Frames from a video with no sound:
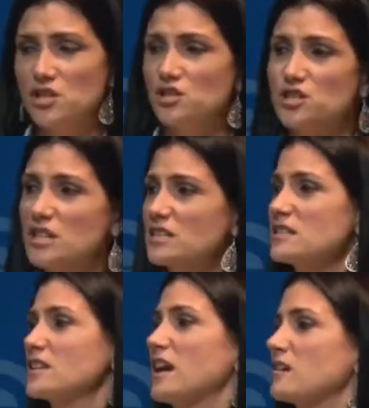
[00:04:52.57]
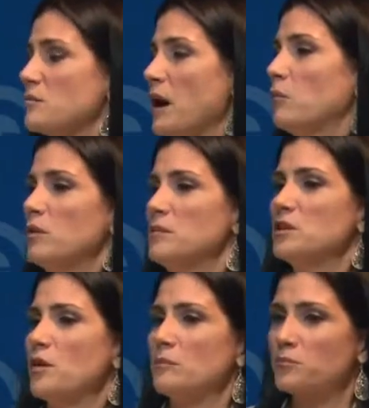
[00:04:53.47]
she didn't care about women
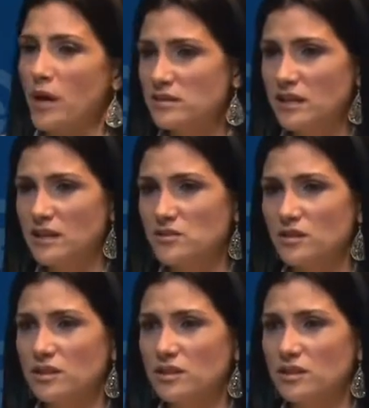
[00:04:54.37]
who had breast cancer.